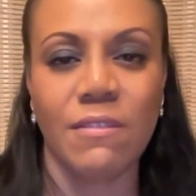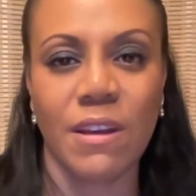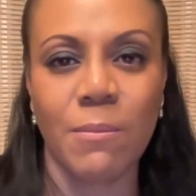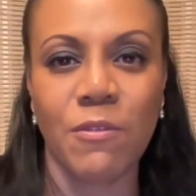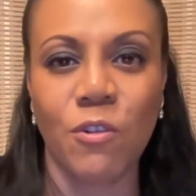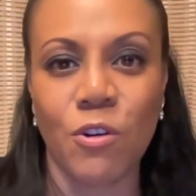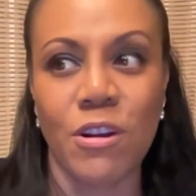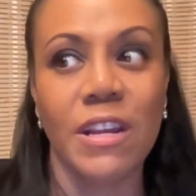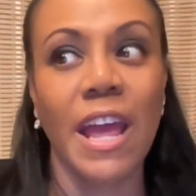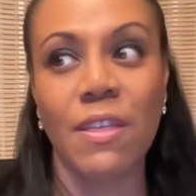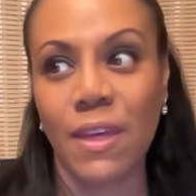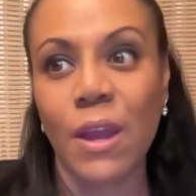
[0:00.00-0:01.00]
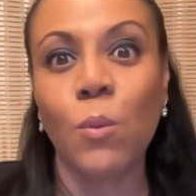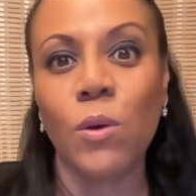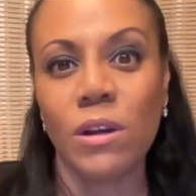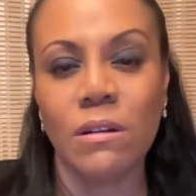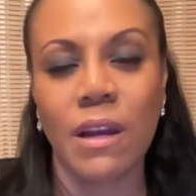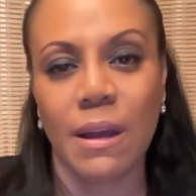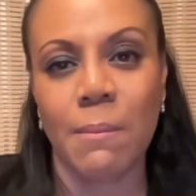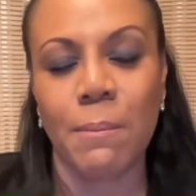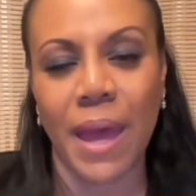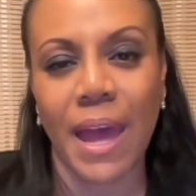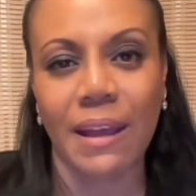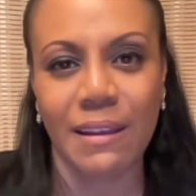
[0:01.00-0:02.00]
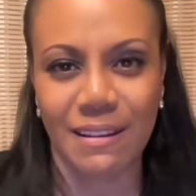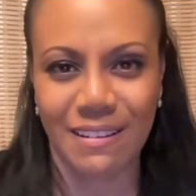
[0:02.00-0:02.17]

up for it and they will come back